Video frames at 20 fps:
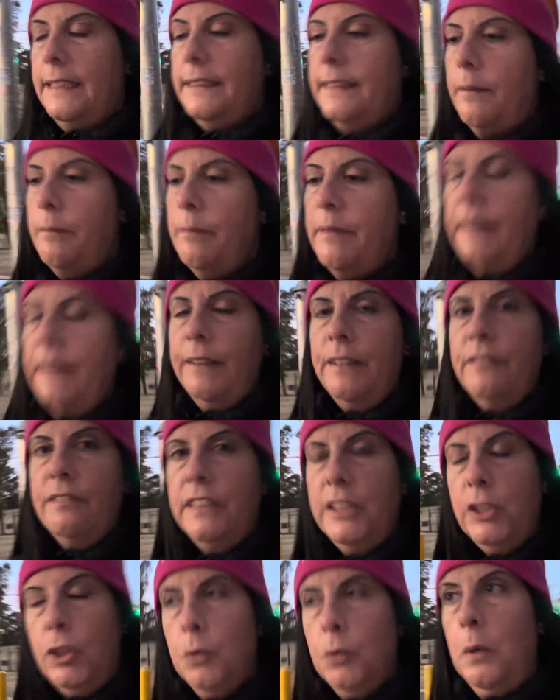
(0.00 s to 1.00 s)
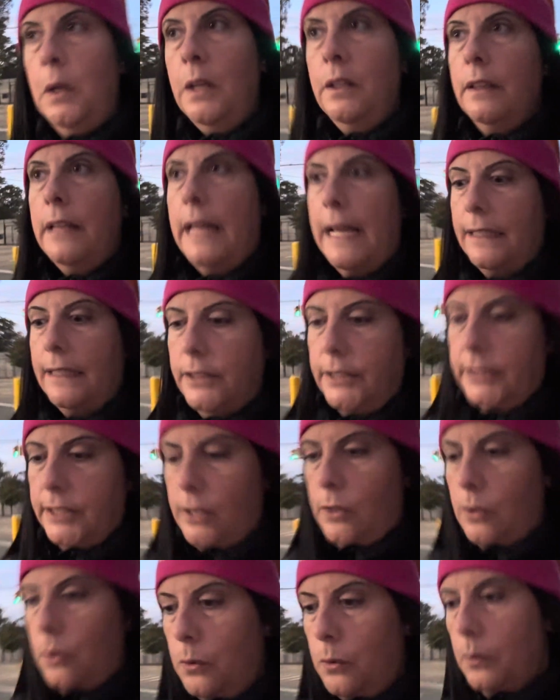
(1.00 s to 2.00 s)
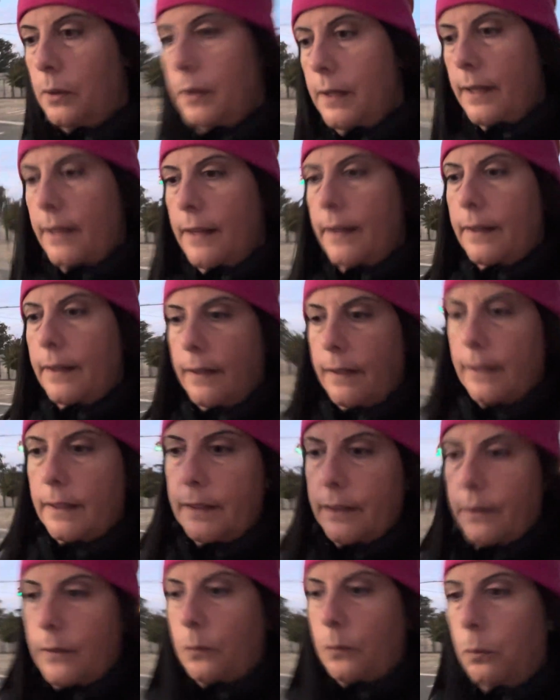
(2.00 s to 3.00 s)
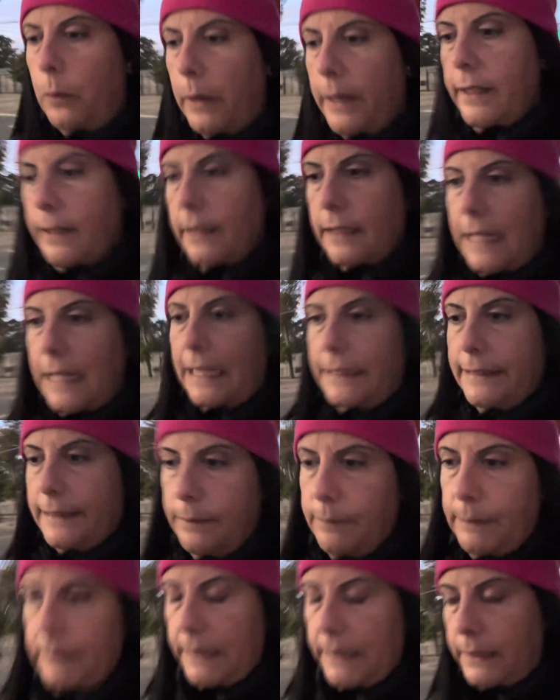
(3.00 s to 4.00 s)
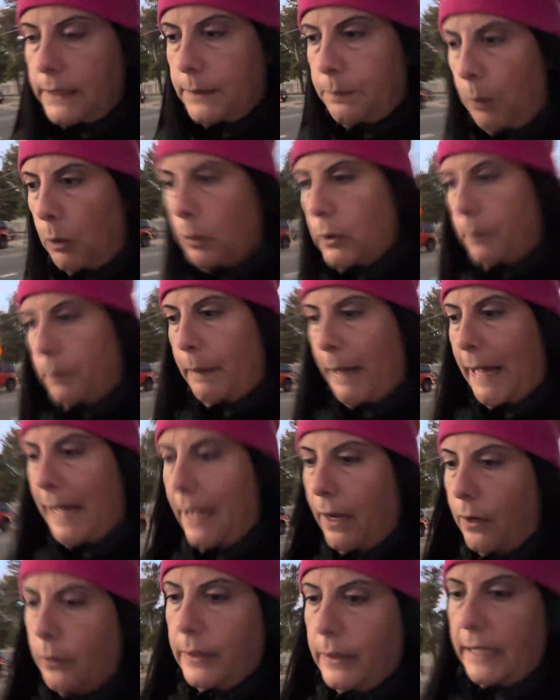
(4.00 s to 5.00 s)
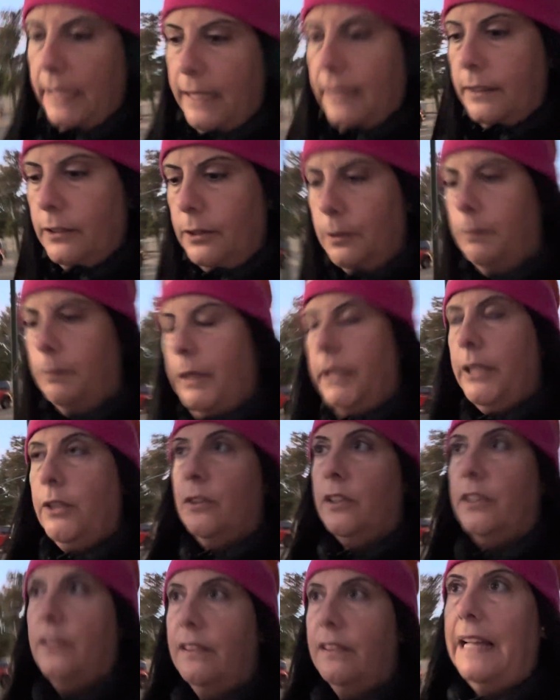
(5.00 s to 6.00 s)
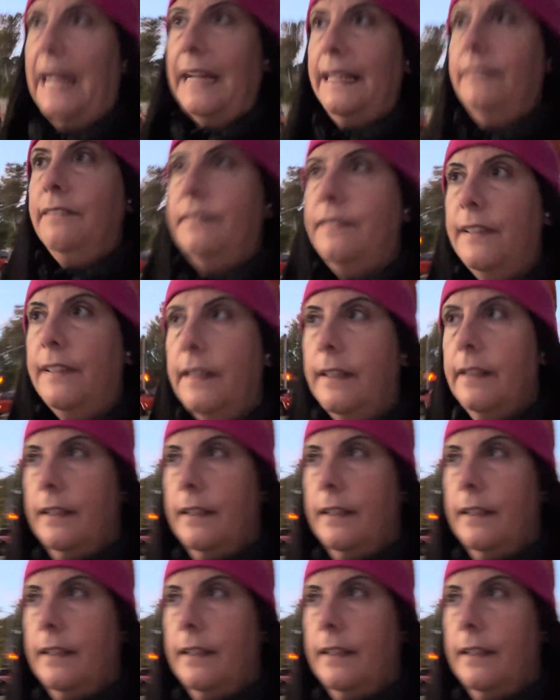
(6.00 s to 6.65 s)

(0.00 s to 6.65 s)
I'm very visual. And so one of the concepts they spoke about in Your Money or Your Life